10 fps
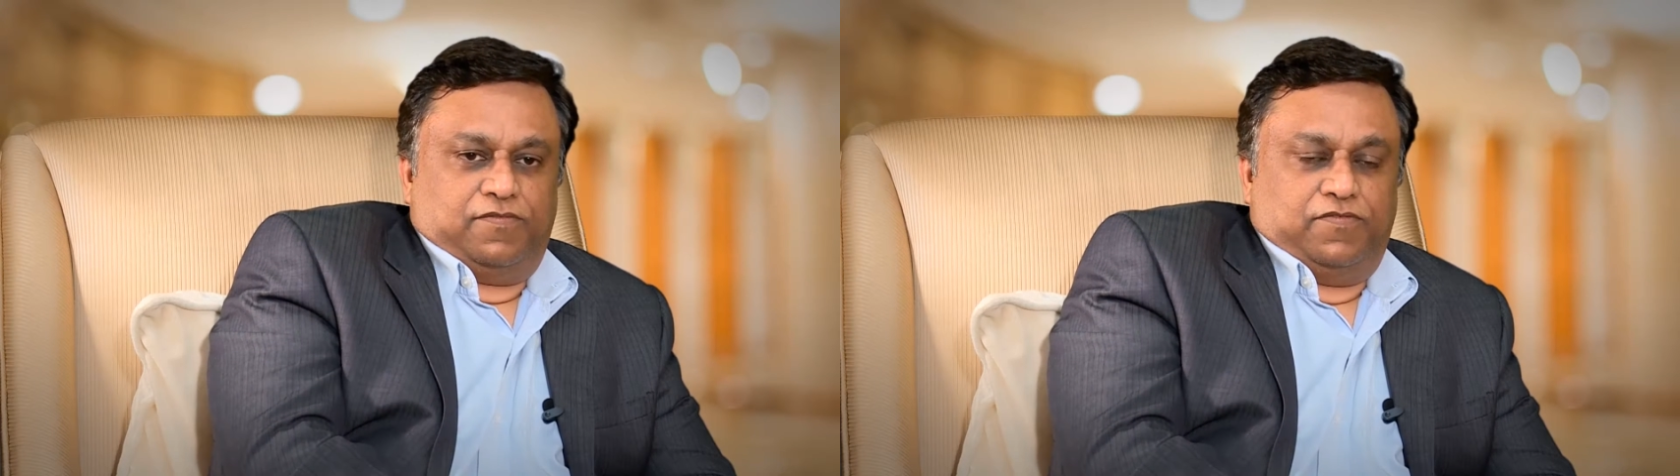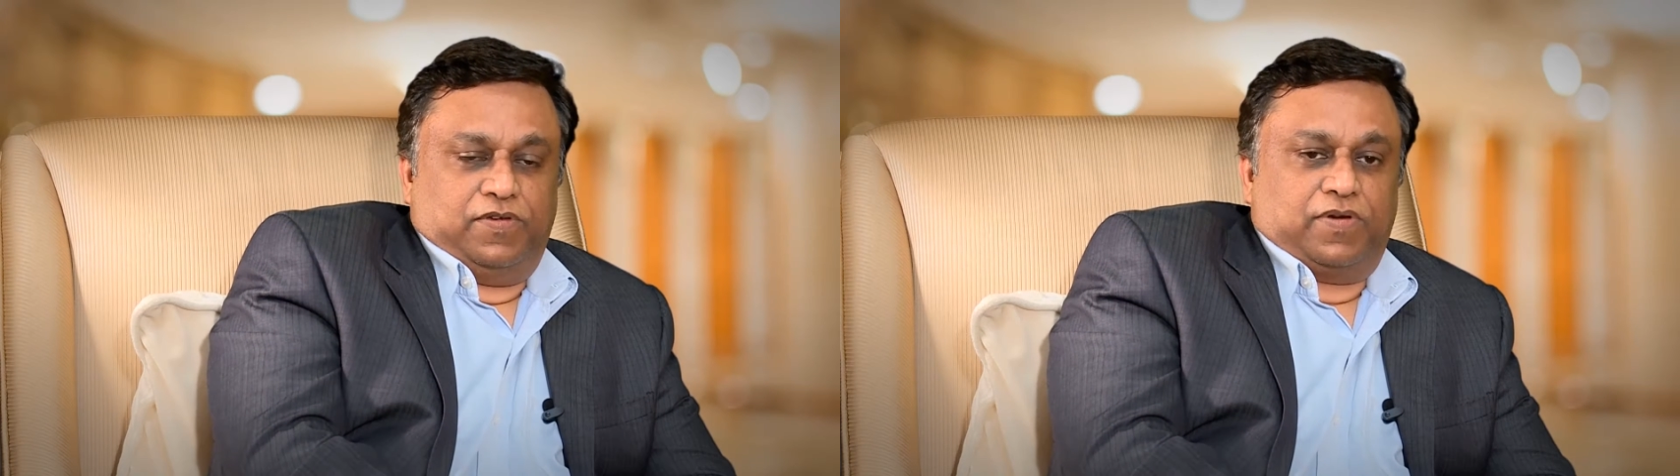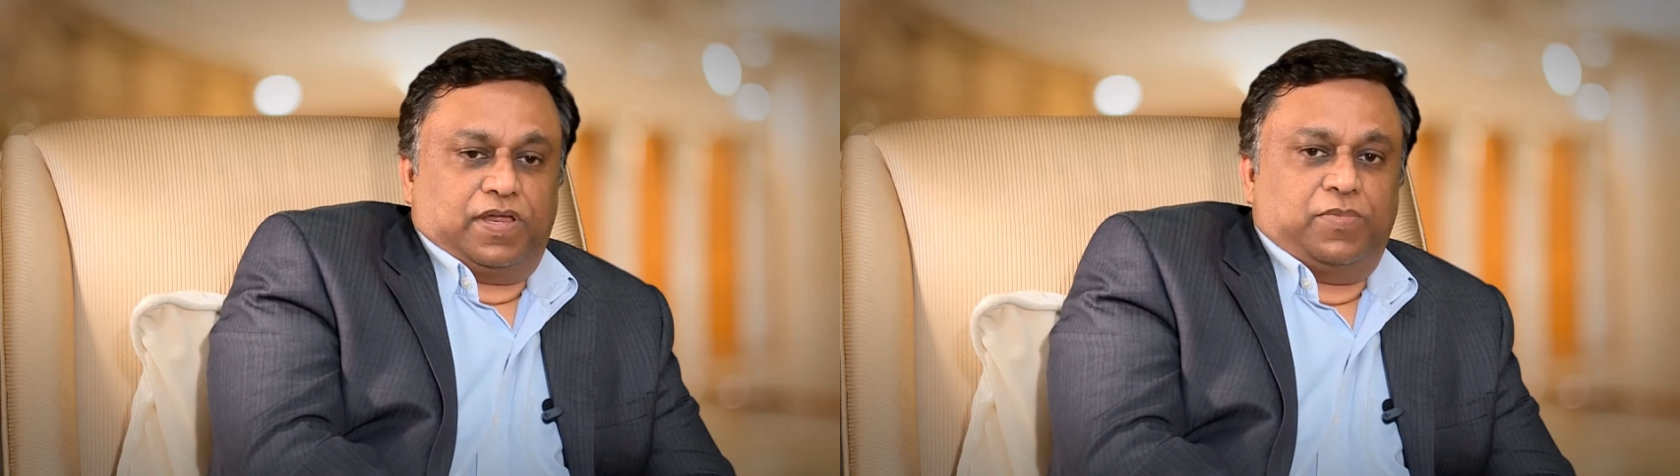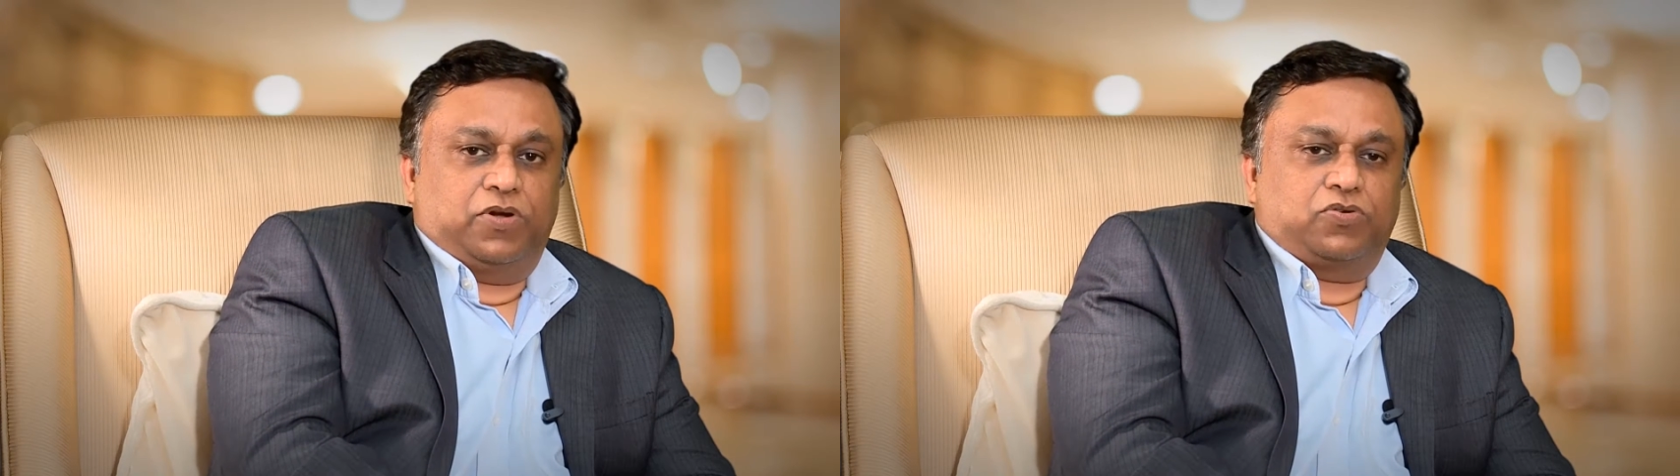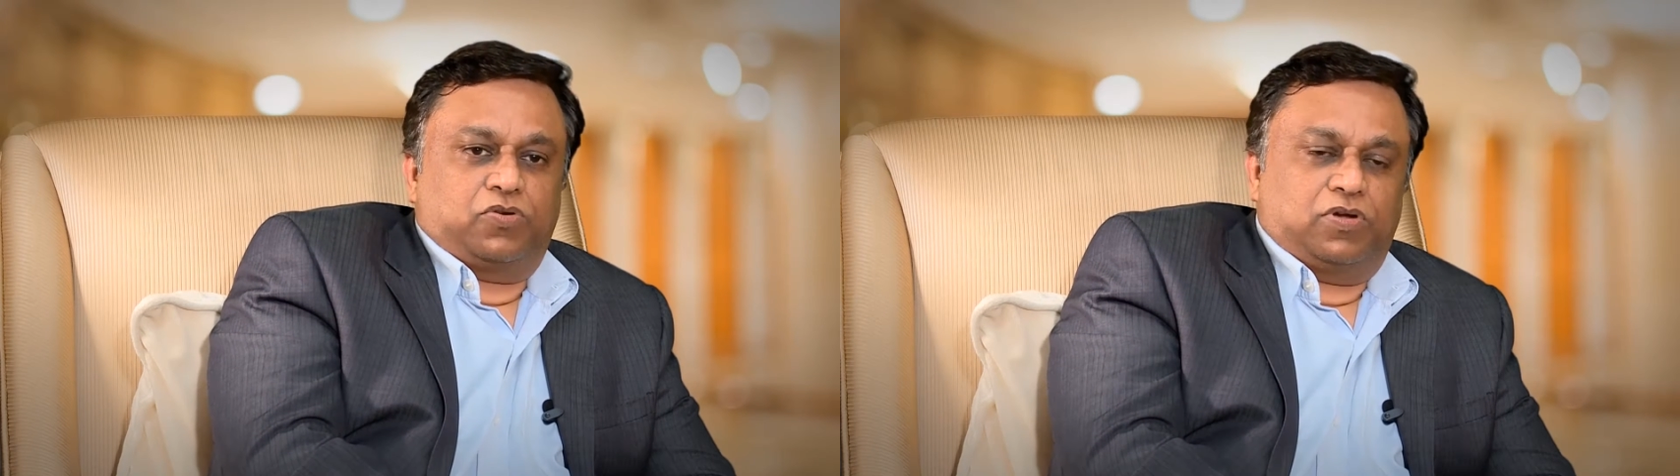We were able
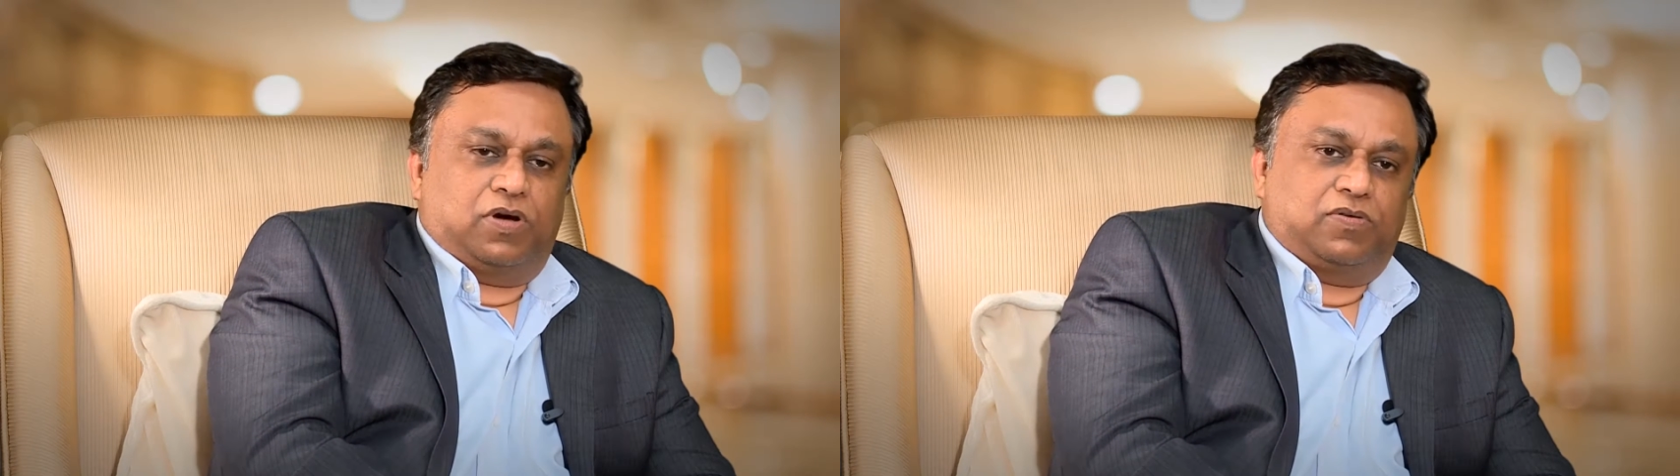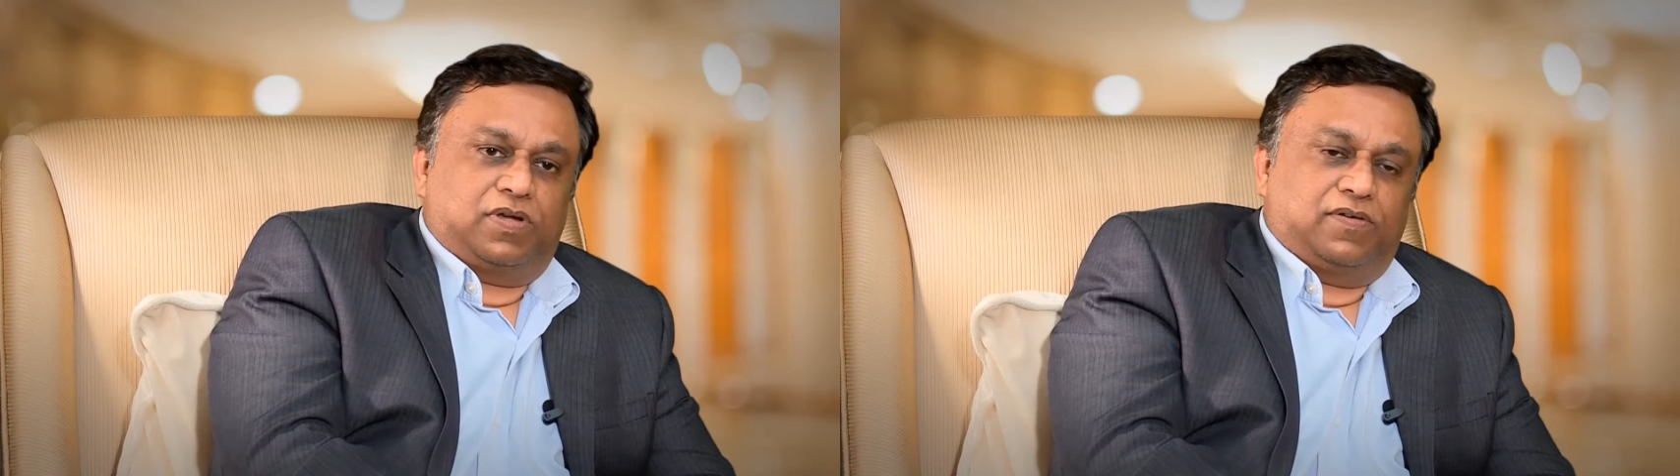to roll out